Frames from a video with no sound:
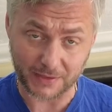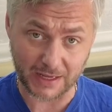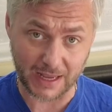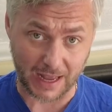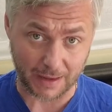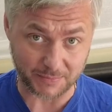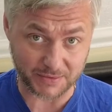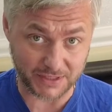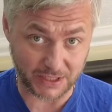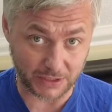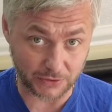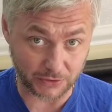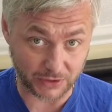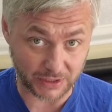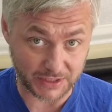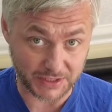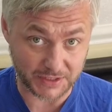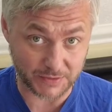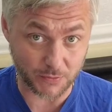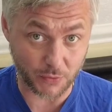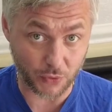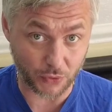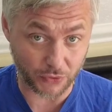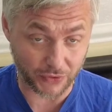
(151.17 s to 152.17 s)
absolutely
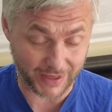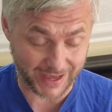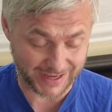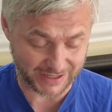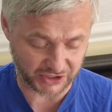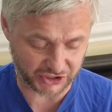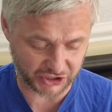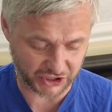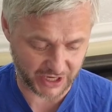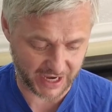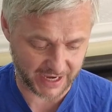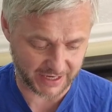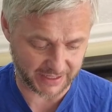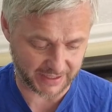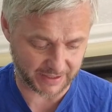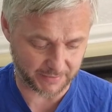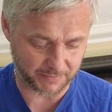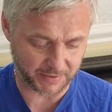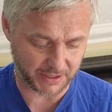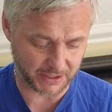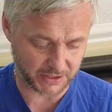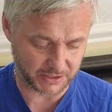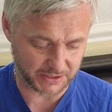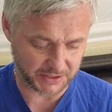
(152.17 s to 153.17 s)
smooth and shiny,
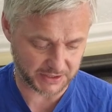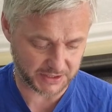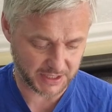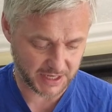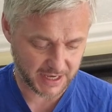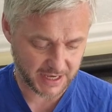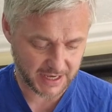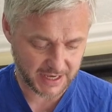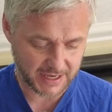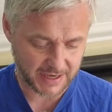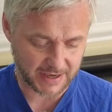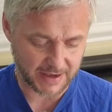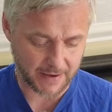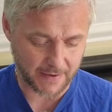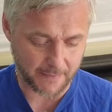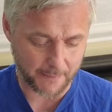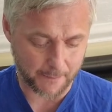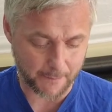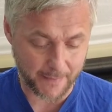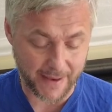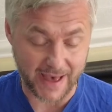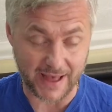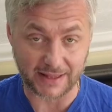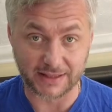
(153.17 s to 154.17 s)
because
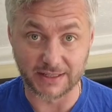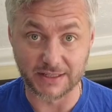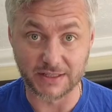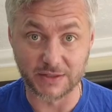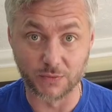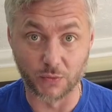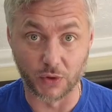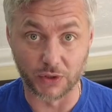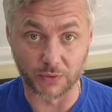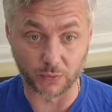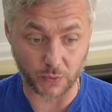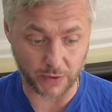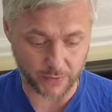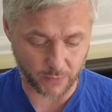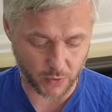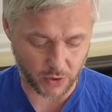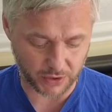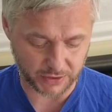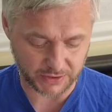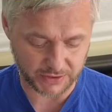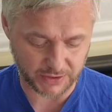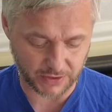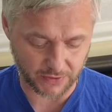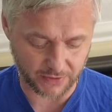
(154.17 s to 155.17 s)
matte is what we
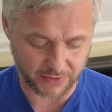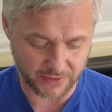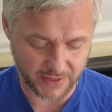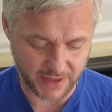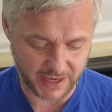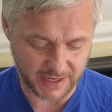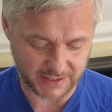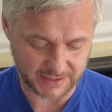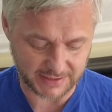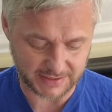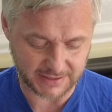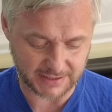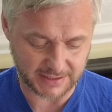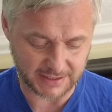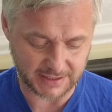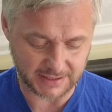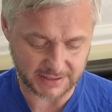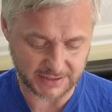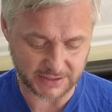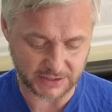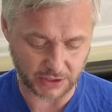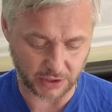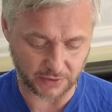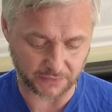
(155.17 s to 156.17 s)
want. So this
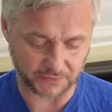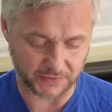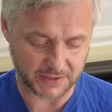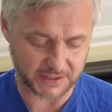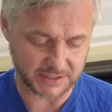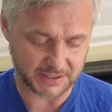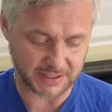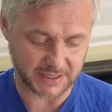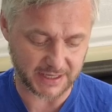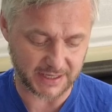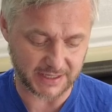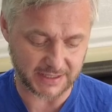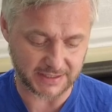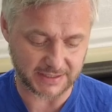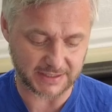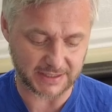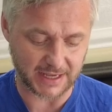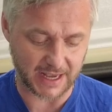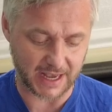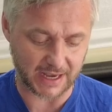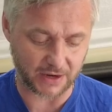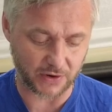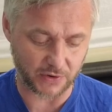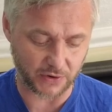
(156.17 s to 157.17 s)
surface is
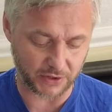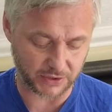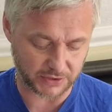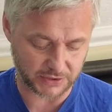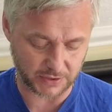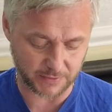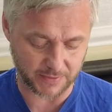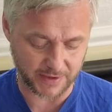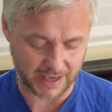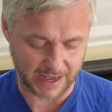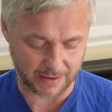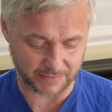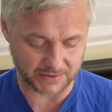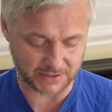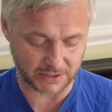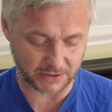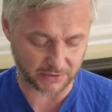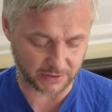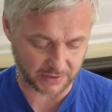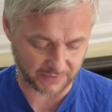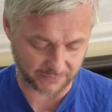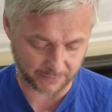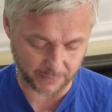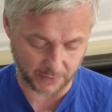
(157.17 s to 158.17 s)
going to be
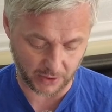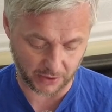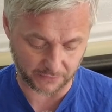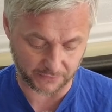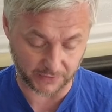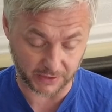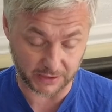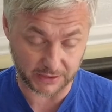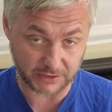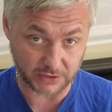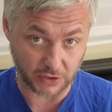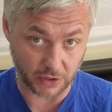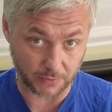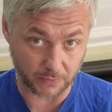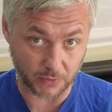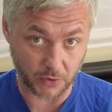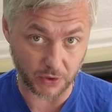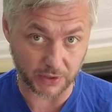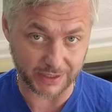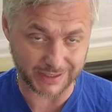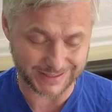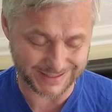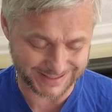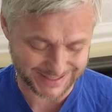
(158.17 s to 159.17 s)
absolutely perfect. So I'm
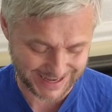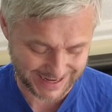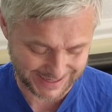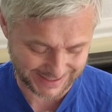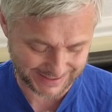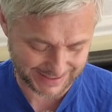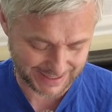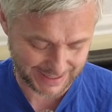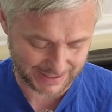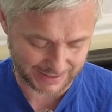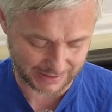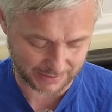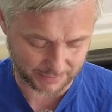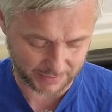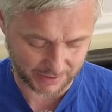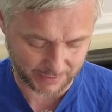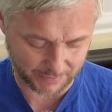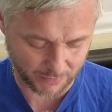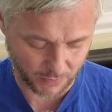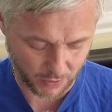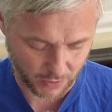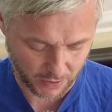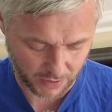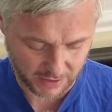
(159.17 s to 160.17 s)
going to sand it a little
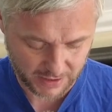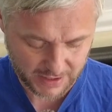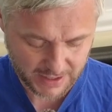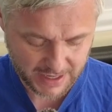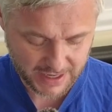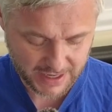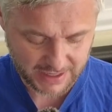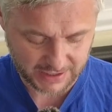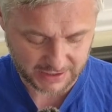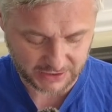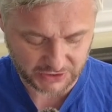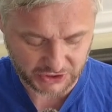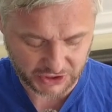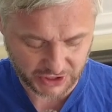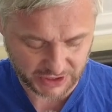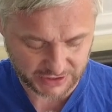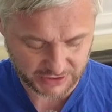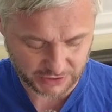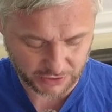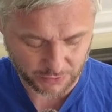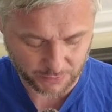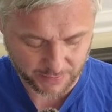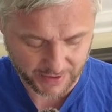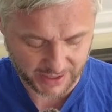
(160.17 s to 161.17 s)
bit more
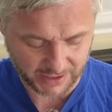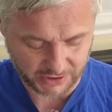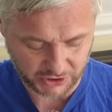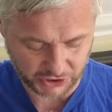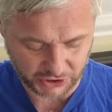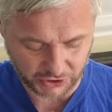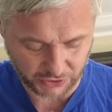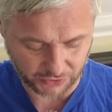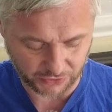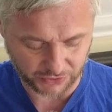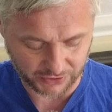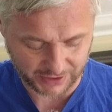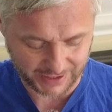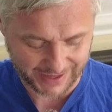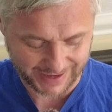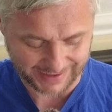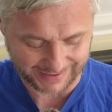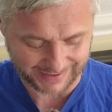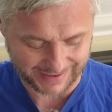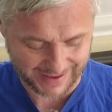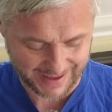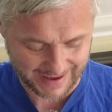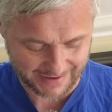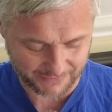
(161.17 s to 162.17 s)
just to make sure
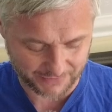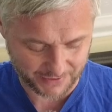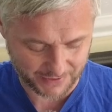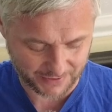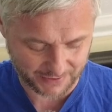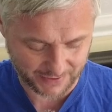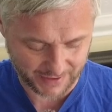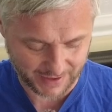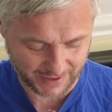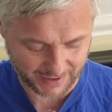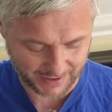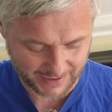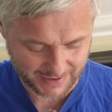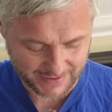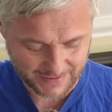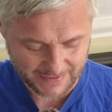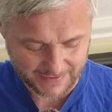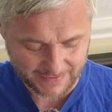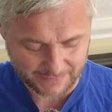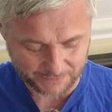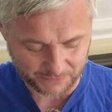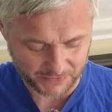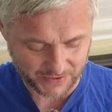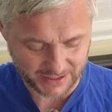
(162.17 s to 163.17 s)
that everything
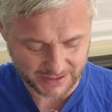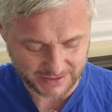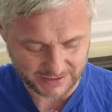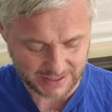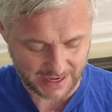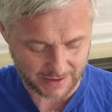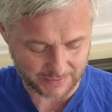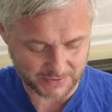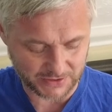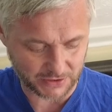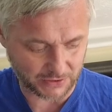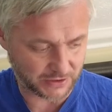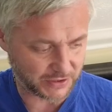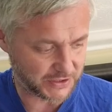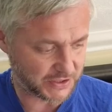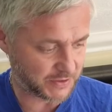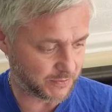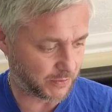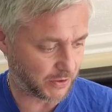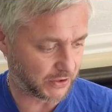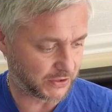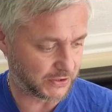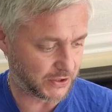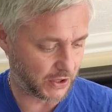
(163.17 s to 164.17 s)
is absolutely
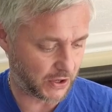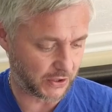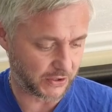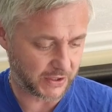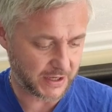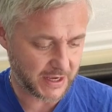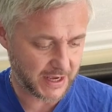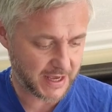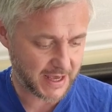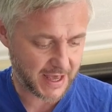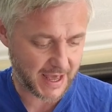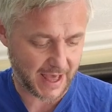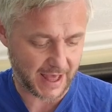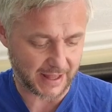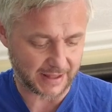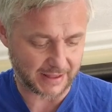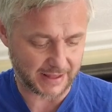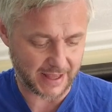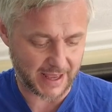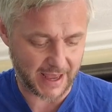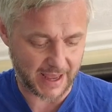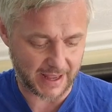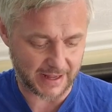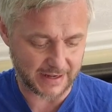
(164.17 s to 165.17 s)
spot on, and
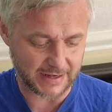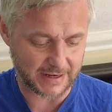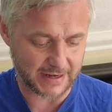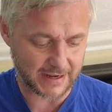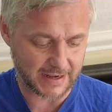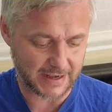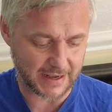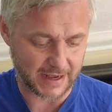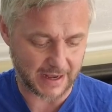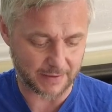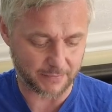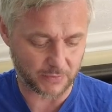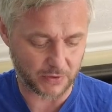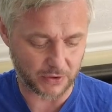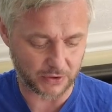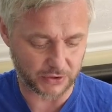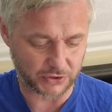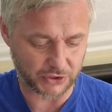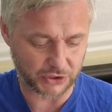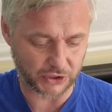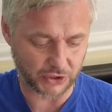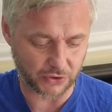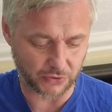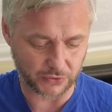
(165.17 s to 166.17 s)
then I'm going to
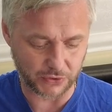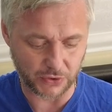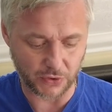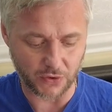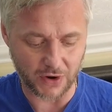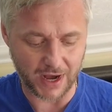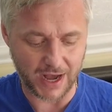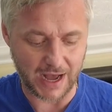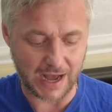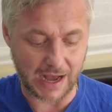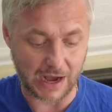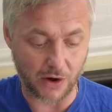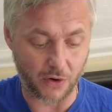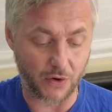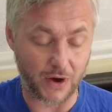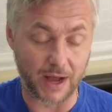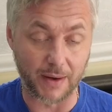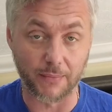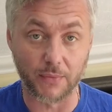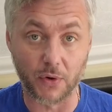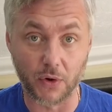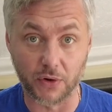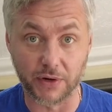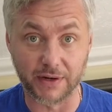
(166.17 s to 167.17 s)
show you how
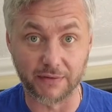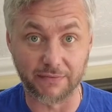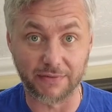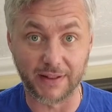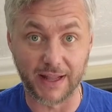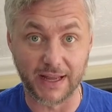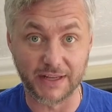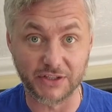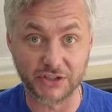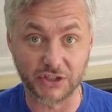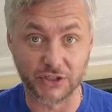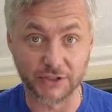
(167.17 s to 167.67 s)
I'm going to flange